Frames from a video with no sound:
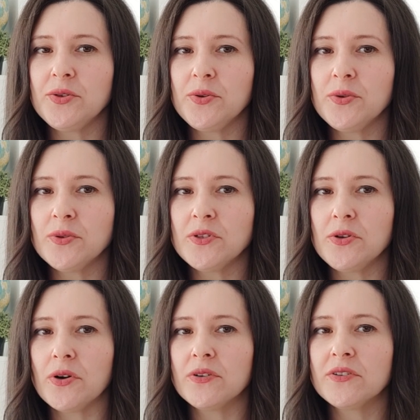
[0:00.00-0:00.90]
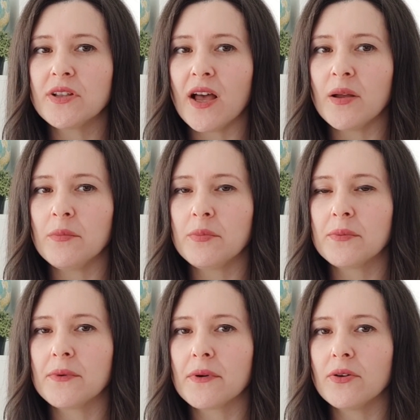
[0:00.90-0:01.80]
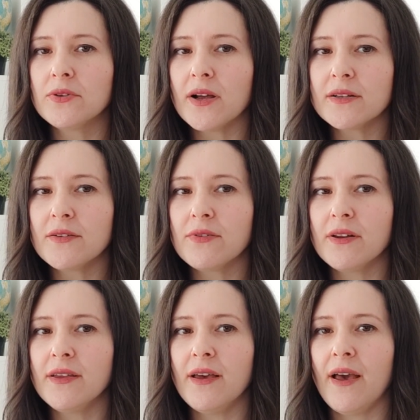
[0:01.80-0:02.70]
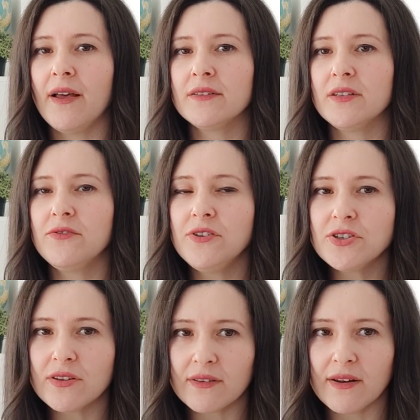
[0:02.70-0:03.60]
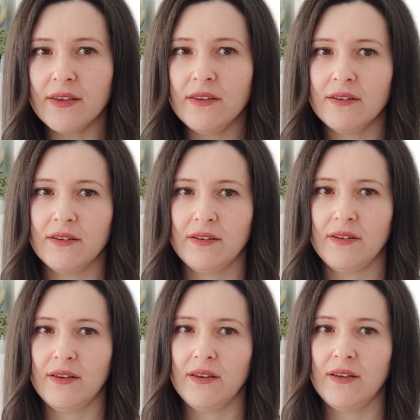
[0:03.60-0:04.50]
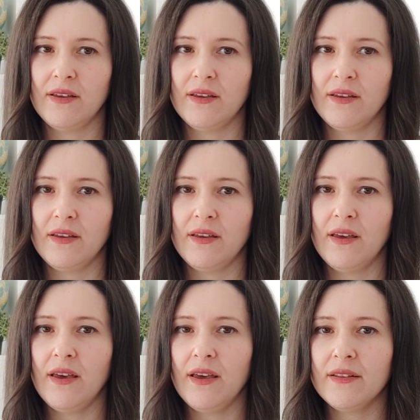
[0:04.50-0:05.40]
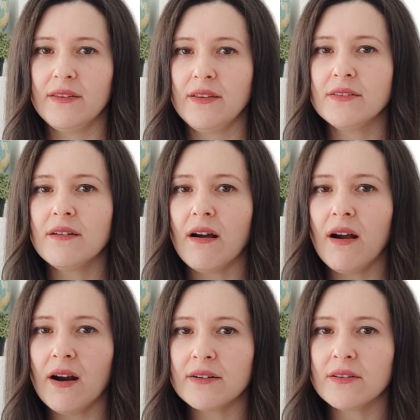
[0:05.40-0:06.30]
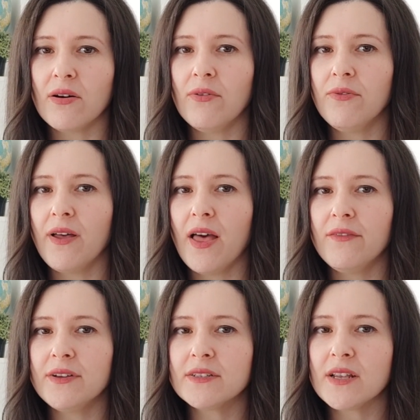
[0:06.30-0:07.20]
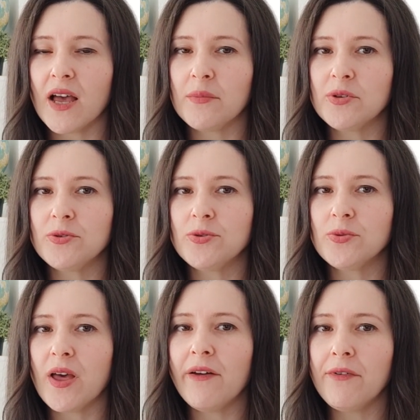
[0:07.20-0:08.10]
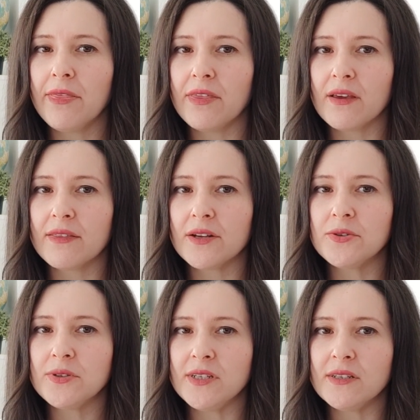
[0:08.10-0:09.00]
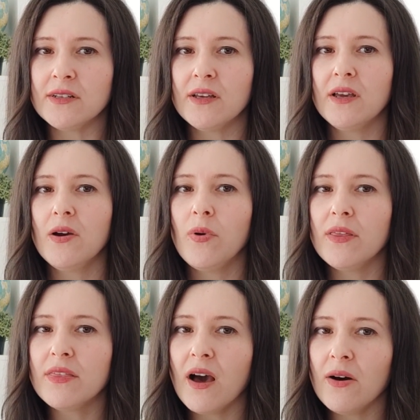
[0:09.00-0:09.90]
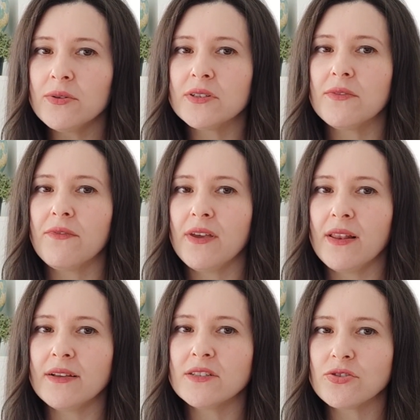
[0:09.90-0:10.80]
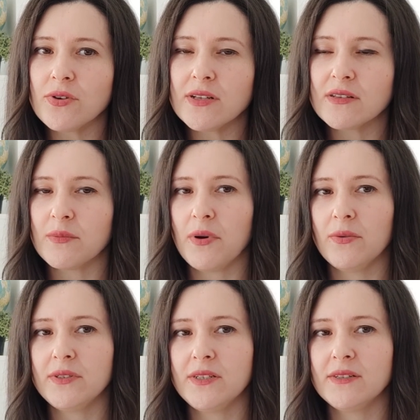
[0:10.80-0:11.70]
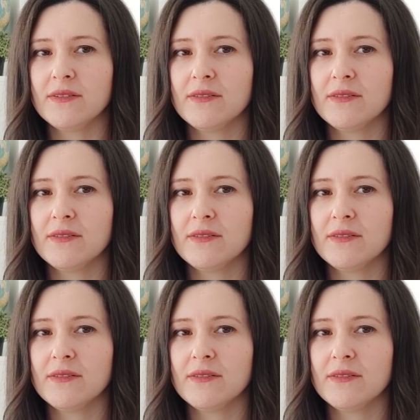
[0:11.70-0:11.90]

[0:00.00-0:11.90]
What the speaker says: use your time productively and efficiently, and is the art of having time to do everything that you need without feeling stressed about it.